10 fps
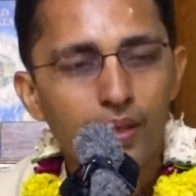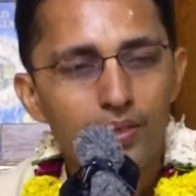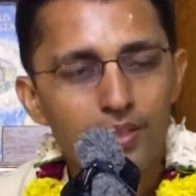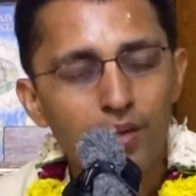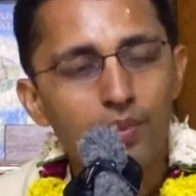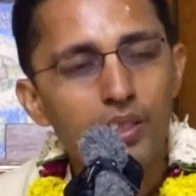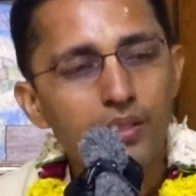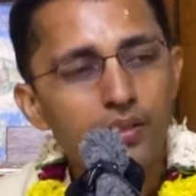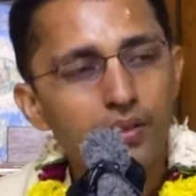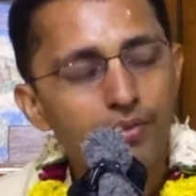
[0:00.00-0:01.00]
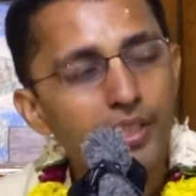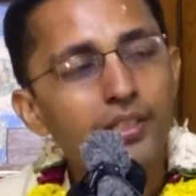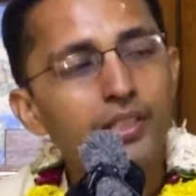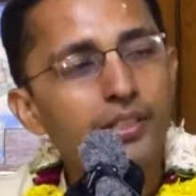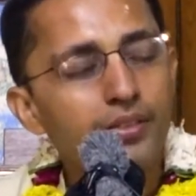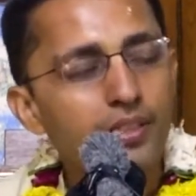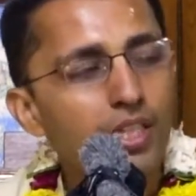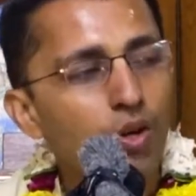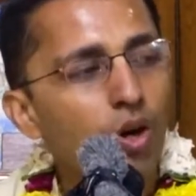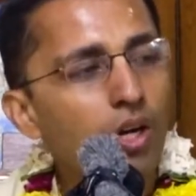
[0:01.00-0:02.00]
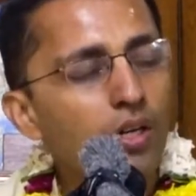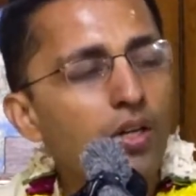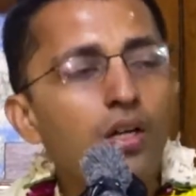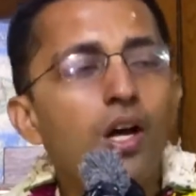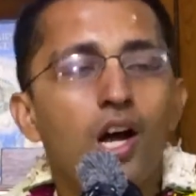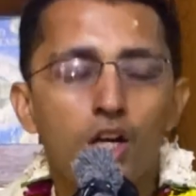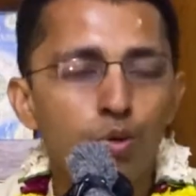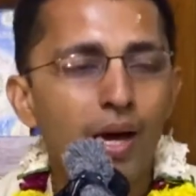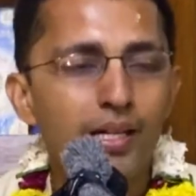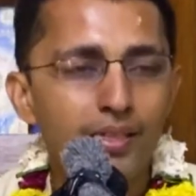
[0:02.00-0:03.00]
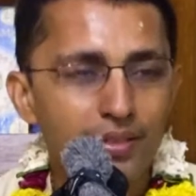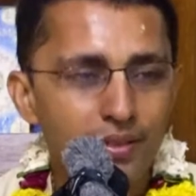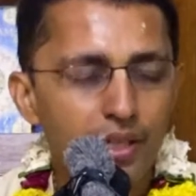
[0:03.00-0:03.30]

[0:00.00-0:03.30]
Summer, winter, these are called dualities.